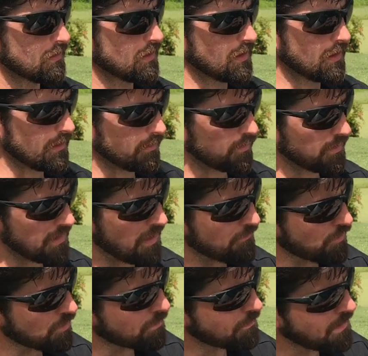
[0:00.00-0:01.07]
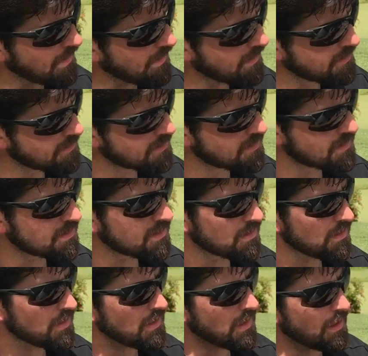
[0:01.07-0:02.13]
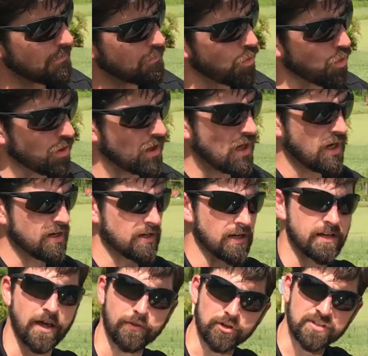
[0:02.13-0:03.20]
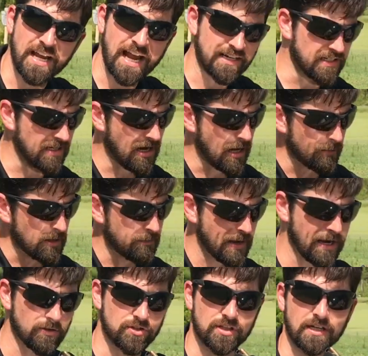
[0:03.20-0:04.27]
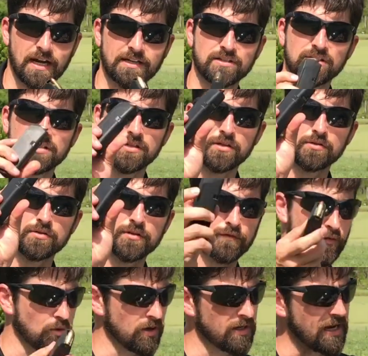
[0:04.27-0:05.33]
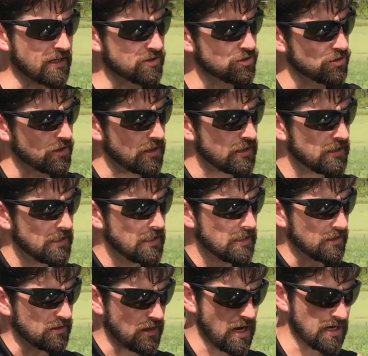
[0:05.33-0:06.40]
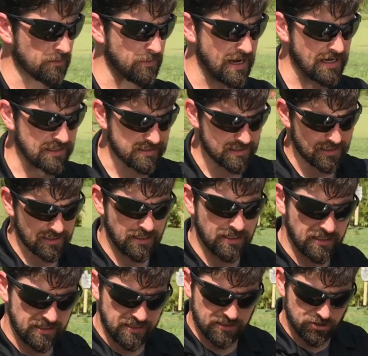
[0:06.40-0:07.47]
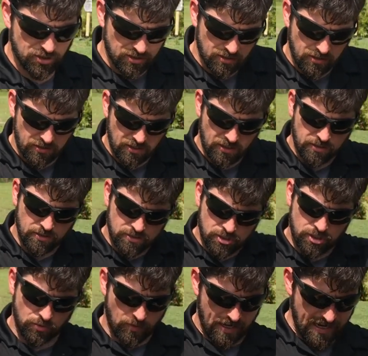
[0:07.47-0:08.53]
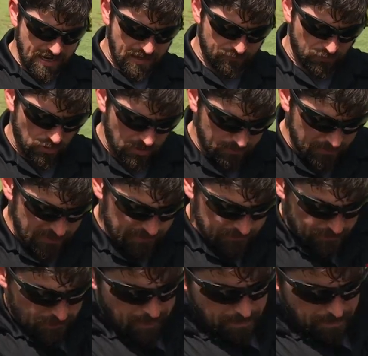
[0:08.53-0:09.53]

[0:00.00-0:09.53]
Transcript: you know, whatever, pins, a more uh, another Tactigami pouch that I just used for an extra Glock magazine in addition to the two I have on me.